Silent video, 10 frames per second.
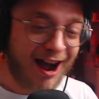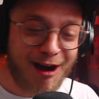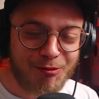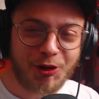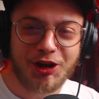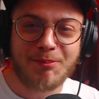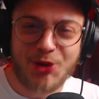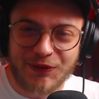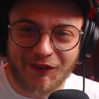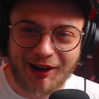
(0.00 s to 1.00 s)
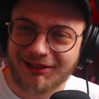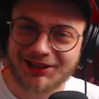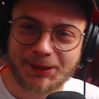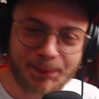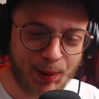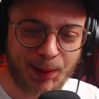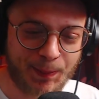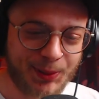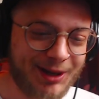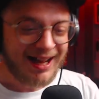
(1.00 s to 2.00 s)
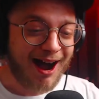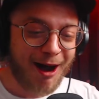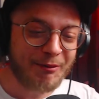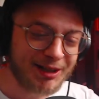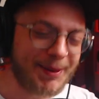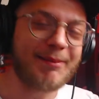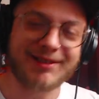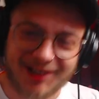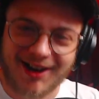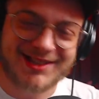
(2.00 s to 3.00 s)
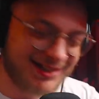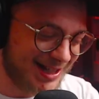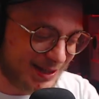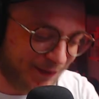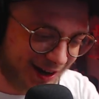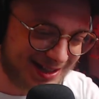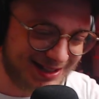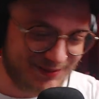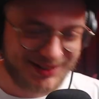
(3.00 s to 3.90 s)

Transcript: I want to move around and bop. I want to be able to dance like these fuckers in the